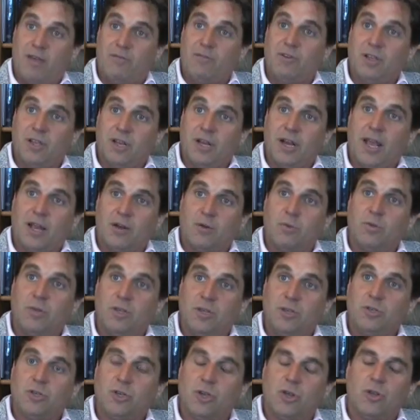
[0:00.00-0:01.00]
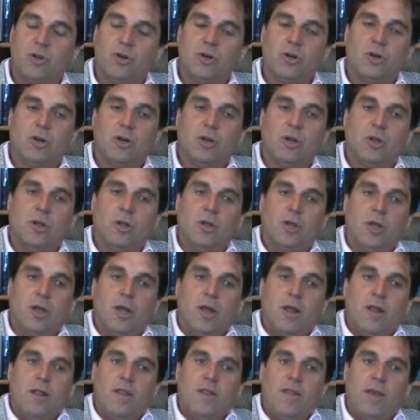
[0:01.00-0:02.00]
have to connect with each other
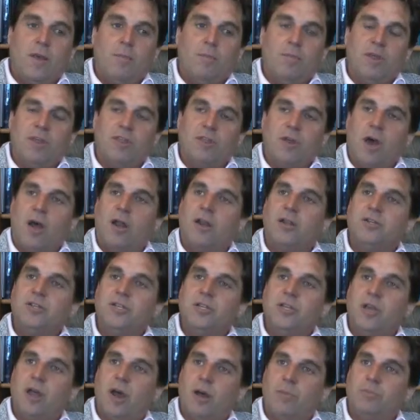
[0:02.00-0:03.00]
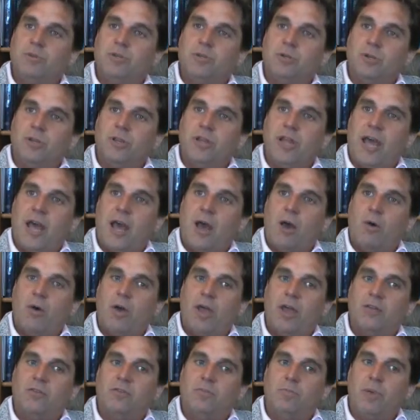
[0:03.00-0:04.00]
that mythology up till
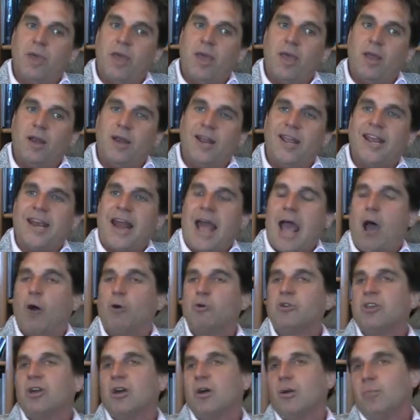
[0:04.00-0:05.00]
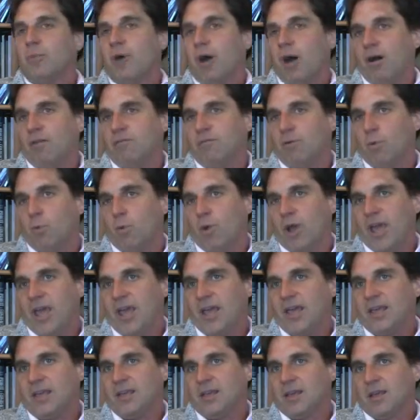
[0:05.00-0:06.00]
now has been an outcome of a
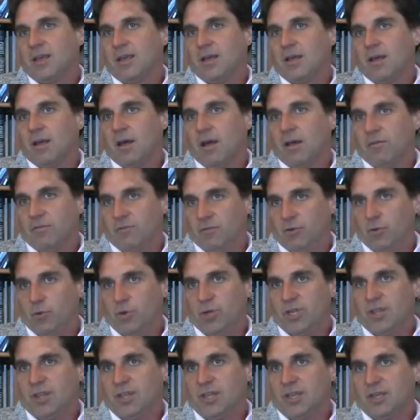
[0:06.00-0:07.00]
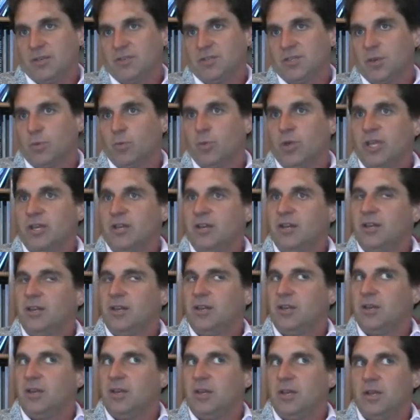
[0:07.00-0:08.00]
way of doing things that we
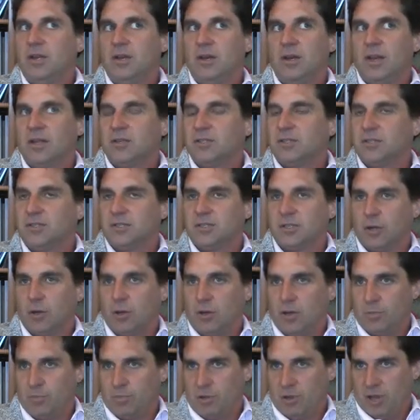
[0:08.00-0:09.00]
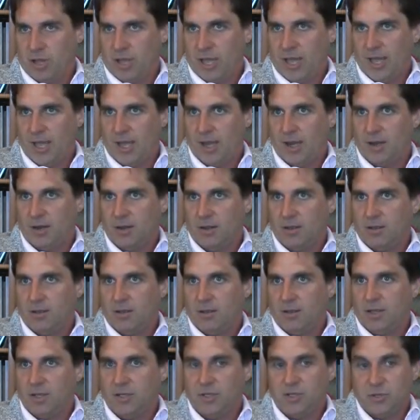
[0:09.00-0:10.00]
didn't necessarily plan.
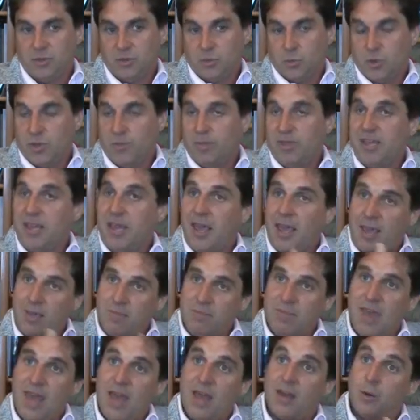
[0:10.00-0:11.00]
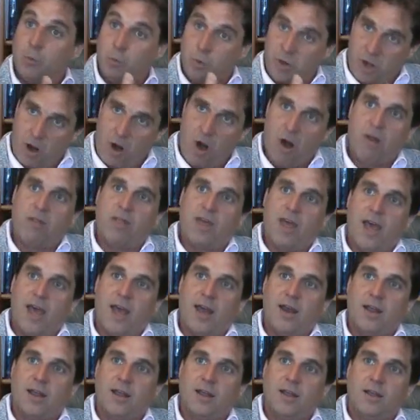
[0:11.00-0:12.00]
We became that and we are
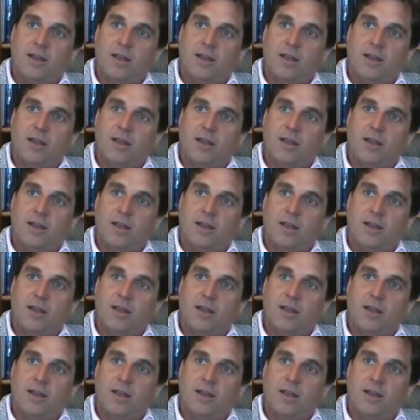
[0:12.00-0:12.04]
that.